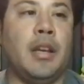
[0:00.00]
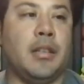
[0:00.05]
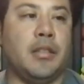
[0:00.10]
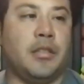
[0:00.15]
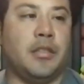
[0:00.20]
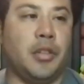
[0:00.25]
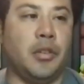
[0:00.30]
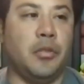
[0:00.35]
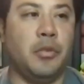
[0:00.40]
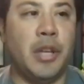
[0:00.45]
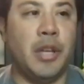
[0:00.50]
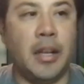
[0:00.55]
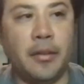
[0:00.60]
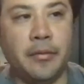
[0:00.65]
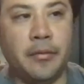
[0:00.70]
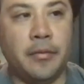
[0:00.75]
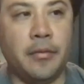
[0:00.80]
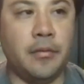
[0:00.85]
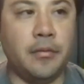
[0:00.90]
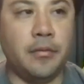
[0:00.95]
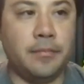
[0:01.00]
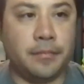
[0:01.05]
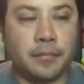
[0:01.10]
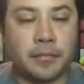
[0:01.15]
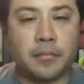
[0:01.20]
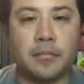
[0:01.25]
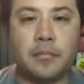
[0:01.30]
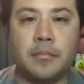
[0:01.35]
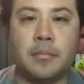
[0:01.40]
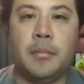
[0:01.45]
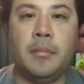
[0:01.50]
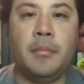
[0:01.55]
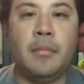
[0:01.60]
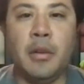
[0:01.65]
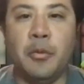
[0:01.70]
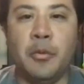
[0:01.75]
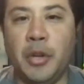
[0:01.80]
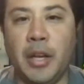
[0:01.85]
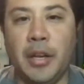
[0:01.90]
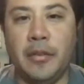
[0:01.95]
and so we have
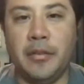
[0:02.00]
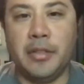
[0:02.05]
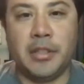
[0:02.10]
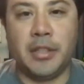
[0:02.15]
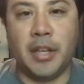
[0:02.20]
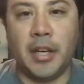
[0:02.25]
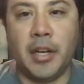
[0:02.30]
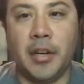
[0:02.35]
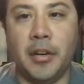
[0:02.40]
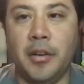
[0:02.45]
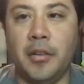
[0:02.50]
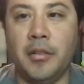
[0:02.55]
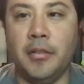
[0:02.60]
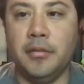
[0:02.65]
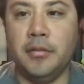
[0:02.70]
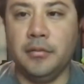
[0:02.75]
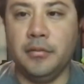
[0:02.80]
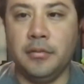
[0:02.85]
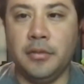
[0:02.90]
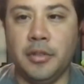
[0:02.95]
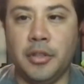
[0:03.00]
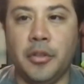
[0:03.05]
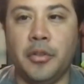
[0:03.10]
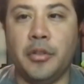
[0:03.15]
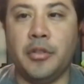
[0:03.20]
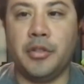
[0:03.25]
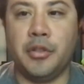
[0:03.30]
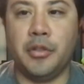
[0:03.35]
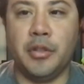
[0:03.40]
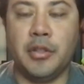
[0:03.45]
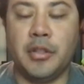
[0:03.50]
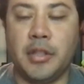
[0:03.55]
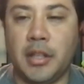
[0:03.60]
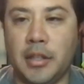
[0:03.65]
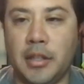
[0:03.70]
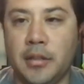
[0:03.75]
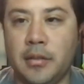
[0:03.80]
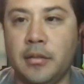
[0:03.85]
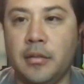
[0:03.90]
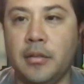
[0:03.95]
a study hall. The students
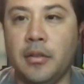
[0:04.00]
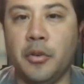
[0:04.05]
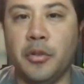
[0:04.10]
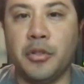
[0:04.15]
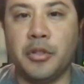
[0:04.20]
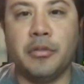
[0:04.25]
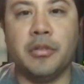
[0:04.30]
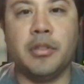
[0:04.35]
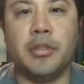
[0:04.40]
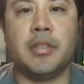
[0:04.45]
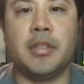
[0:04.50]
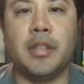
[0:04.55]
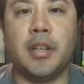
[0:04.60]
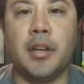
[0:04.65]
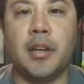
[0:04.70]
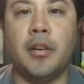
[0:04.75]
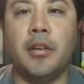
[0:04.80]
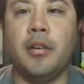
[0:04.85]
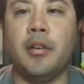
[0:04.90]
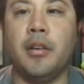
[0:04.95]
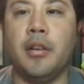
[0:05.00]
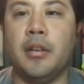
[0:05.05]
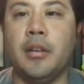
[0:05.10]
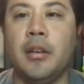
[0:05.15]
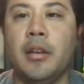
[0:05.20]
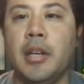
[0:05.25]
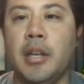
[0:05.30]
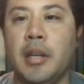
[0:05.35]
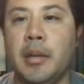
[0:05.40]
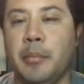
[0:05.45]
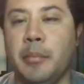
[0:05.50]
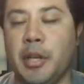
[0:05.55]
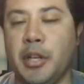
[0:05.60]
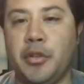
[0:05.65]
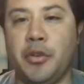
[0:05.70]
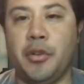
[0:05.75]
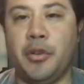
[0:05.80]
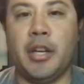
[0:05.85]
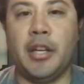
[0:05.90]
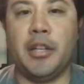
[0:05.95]
can always go in the study hall and
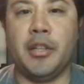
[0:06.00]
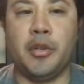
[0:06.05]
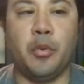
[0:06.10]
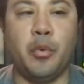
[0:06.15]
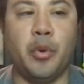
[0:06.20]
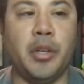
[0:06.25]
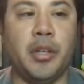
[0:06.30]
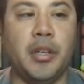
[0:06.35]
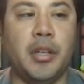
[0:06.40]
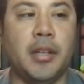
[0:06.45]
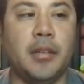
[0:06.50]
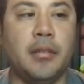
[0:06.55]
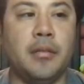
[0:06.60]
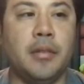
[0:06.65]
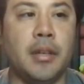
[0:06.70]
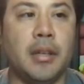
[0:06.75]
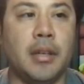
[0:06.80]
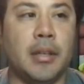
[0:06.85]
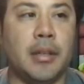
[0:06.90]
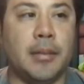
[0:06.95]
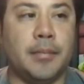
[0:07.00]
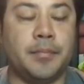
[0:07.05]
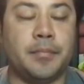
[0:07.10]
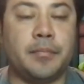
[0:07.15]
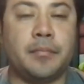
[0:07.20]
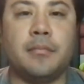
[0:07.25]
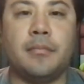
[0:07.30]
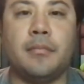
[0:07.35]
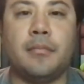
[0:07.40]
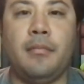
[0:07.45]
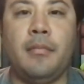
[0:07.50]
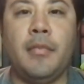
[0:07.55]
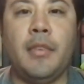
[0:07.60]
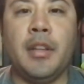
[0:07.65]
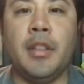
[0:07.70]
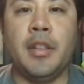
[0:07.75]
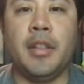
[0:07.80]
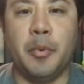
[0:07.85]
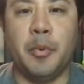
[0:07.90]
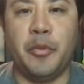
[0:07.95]
make sure they get their work done.
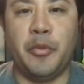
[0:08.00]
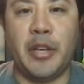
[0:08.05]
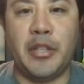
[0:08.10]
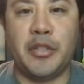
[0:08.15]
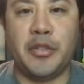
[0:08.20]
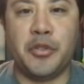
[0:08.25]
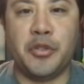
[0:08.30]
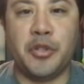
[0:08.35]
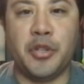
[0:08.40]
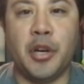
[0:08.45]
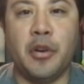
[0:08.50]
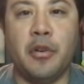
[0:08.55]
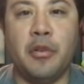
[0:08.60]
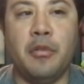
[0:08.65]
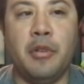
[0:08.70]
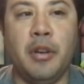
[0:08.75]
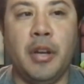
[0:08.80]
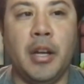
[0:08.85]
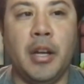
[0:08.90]
The professors know,